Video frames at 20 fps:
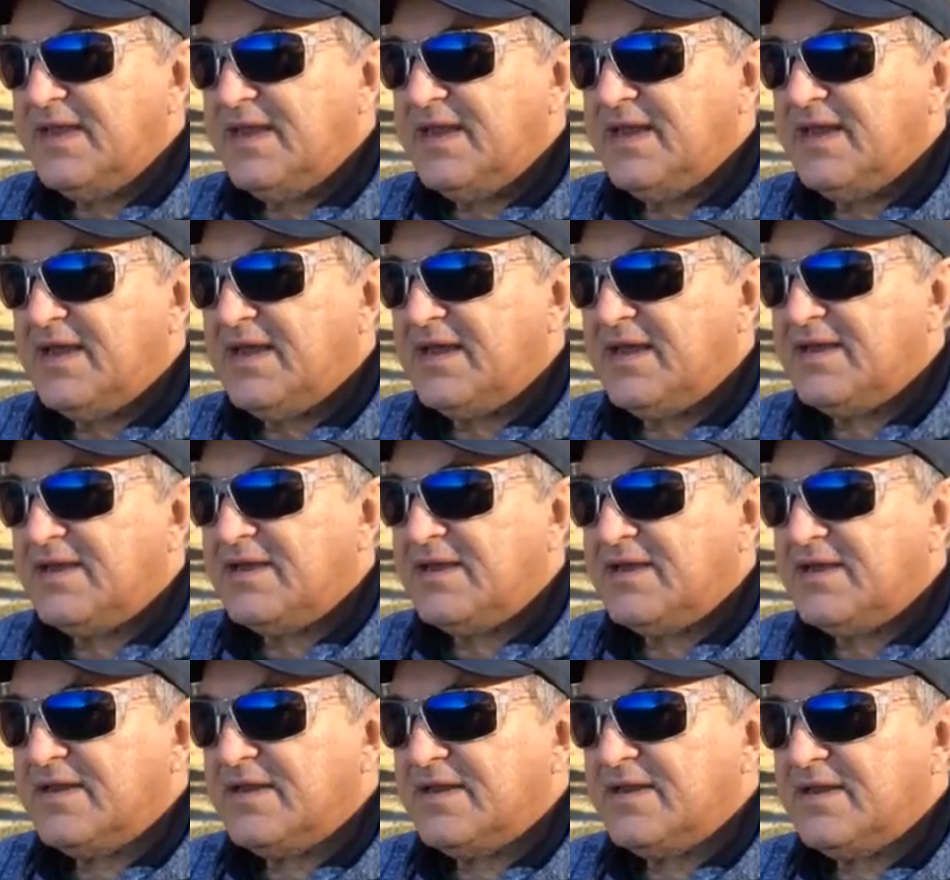And,
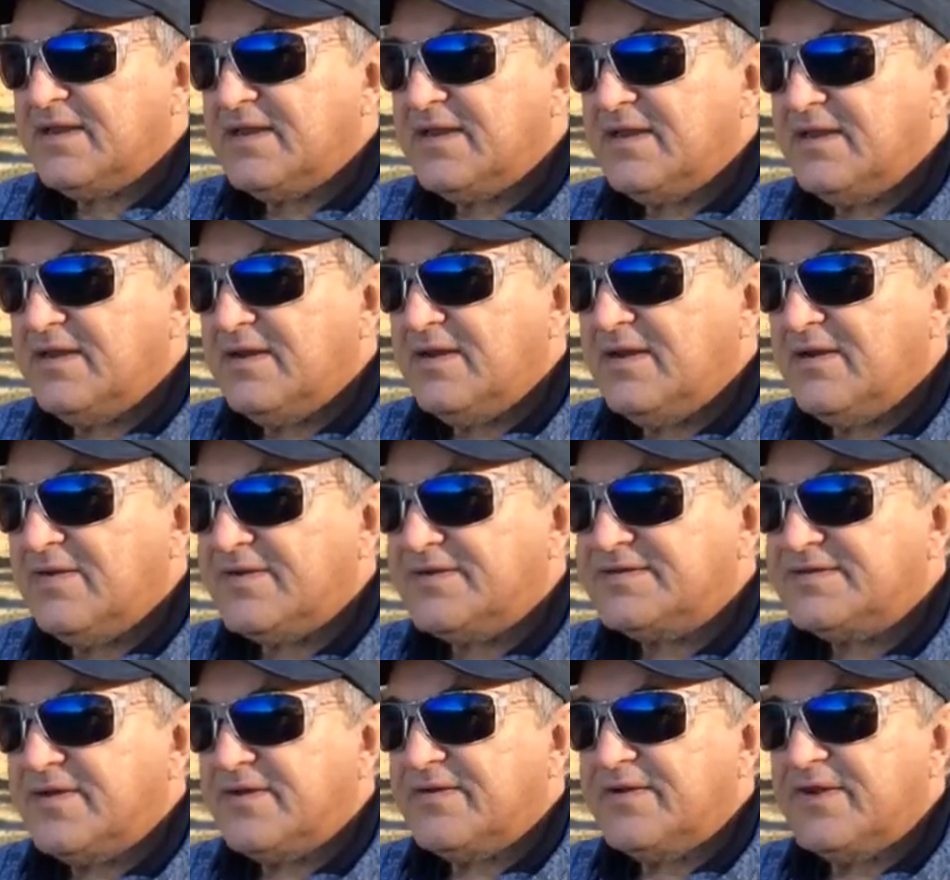
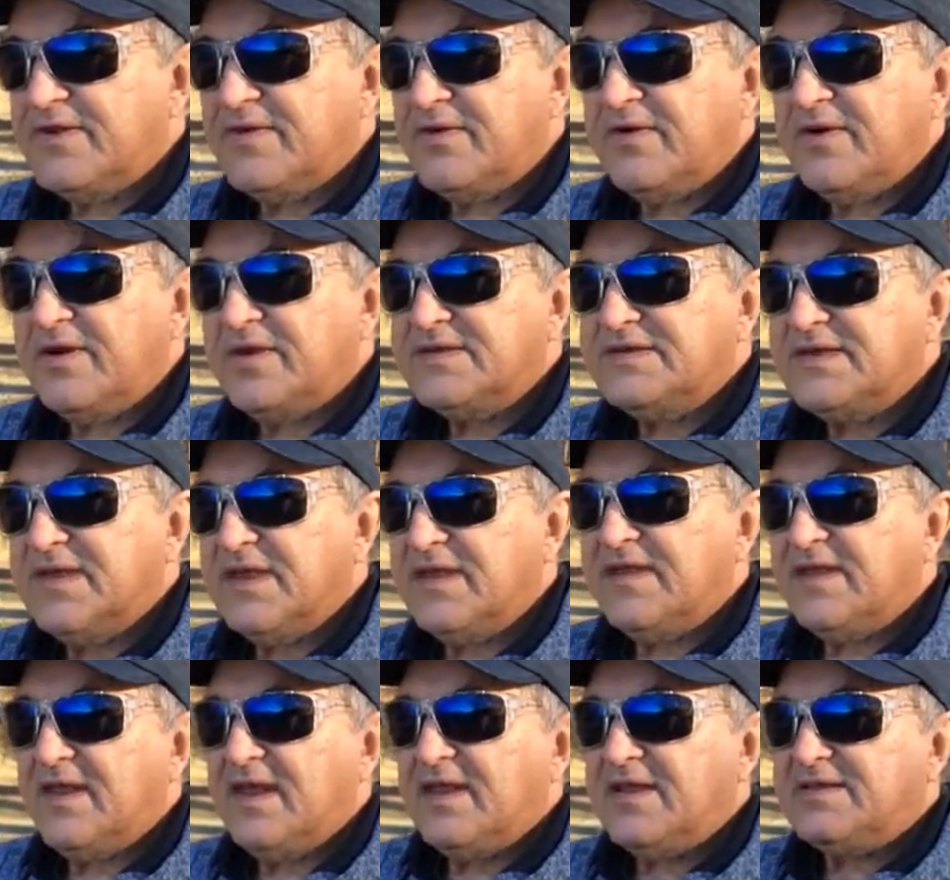so the dogs
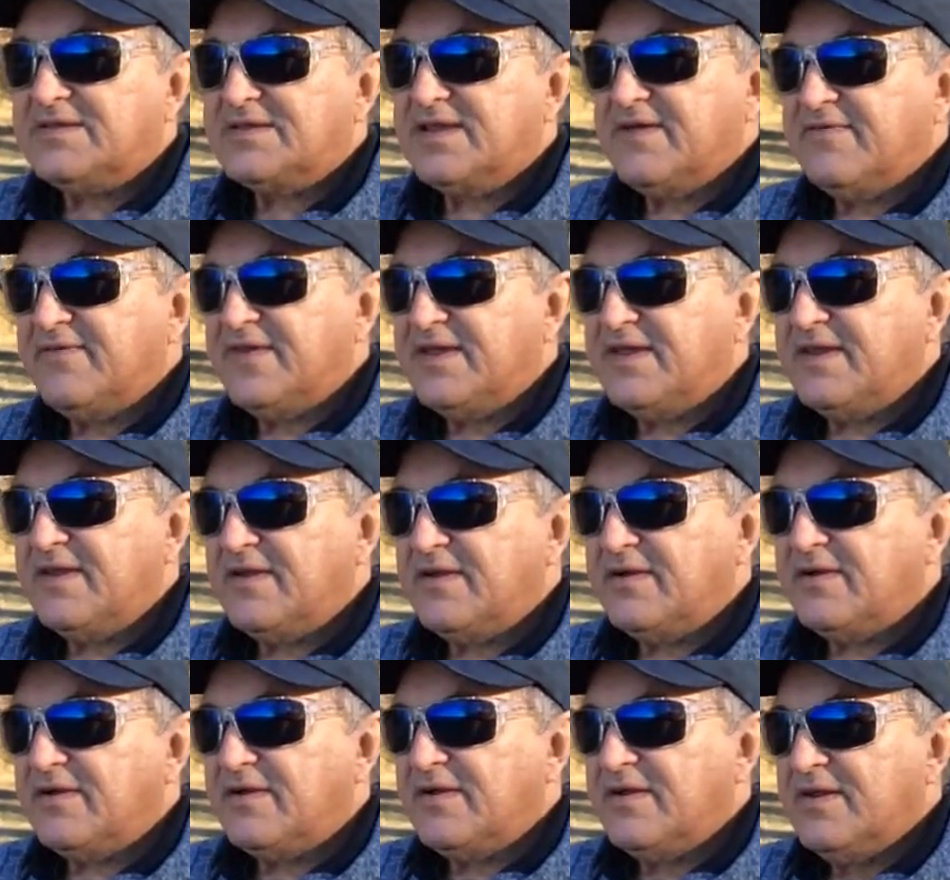had Thanksgiving
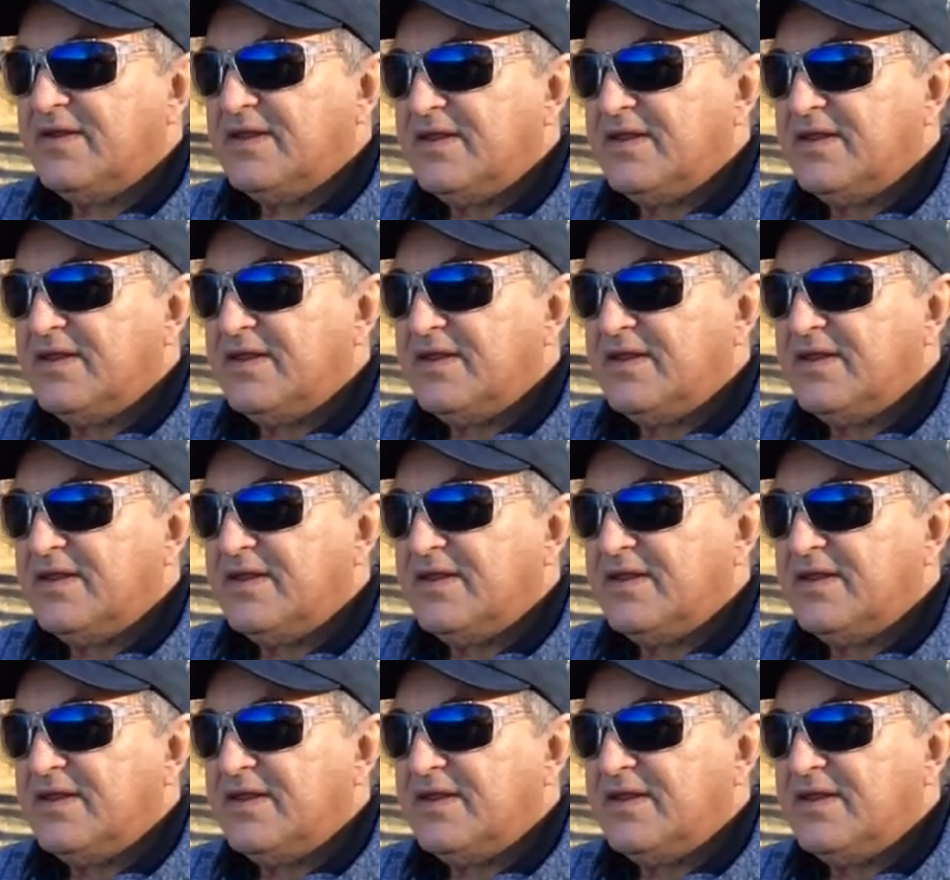dinner.